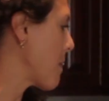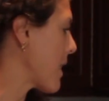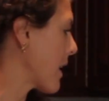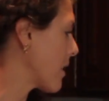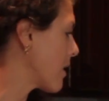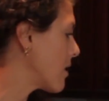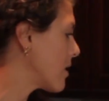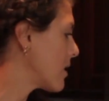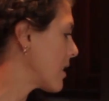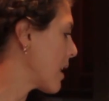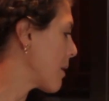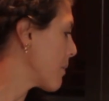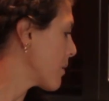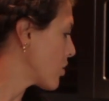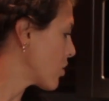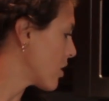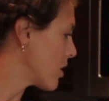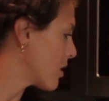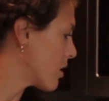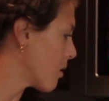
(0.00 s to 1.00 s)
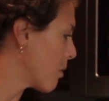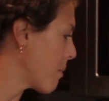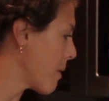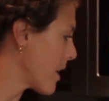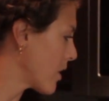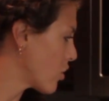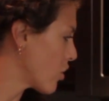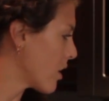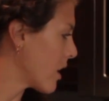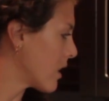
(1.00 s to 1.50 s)
making the sandwiches, so
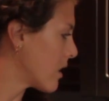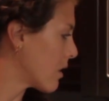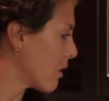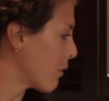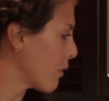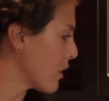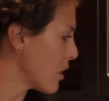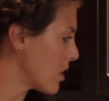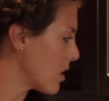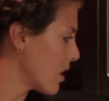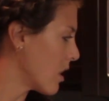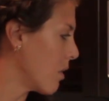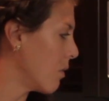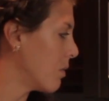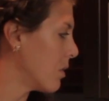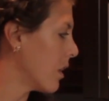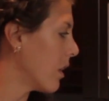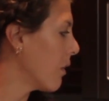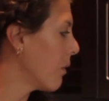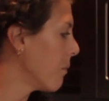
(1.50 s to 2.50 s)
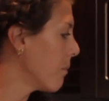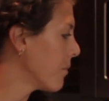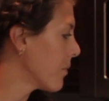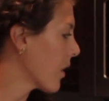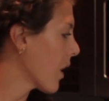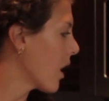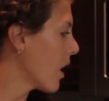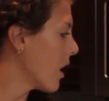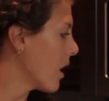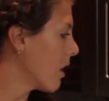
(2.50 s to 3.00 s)
make sure that's the first thing you do.
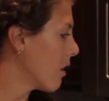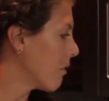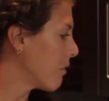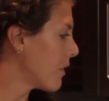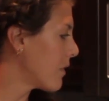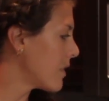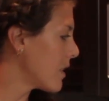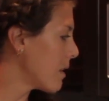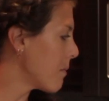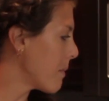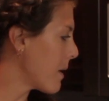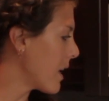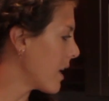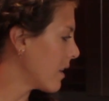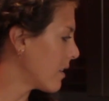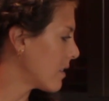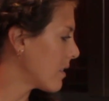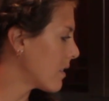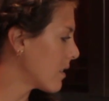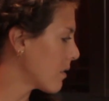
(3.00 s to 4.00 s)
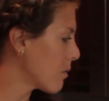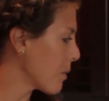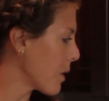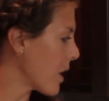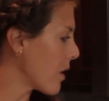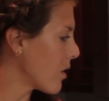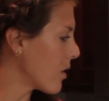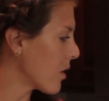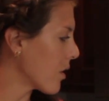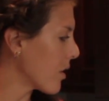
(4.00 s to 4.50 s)
15 minutes,
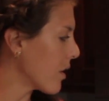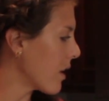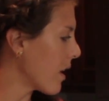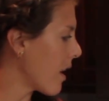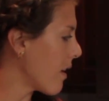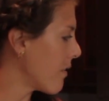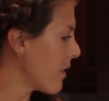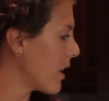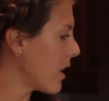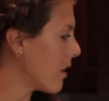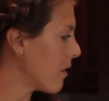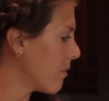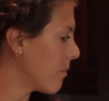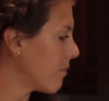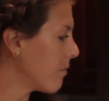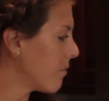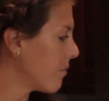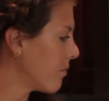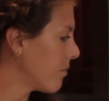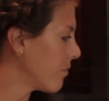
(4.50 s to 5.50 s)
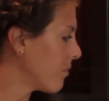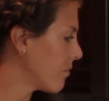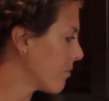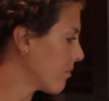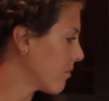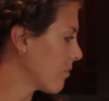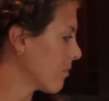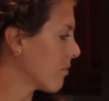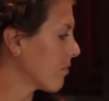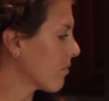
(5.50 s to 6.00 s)
300-degree oven.
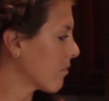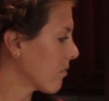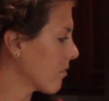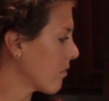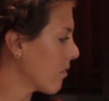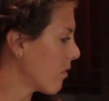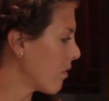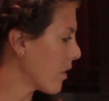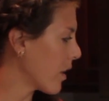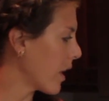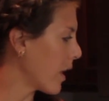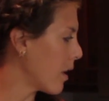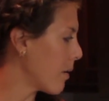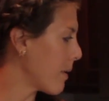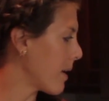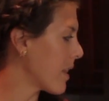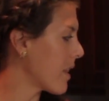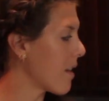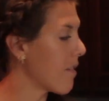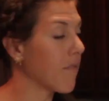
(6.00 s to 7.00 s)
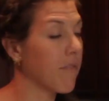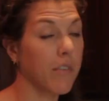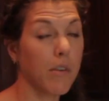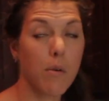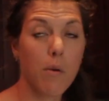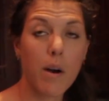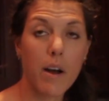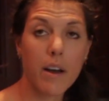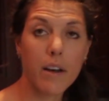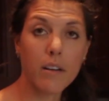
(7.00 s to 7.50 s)
Forget about them for
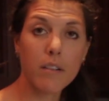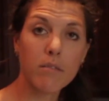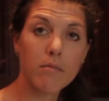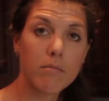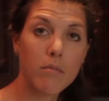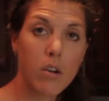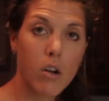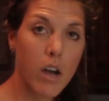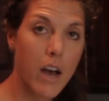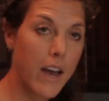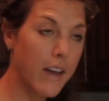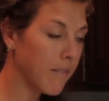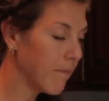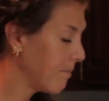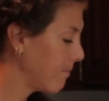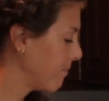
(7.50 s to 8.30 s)
a while. Okay?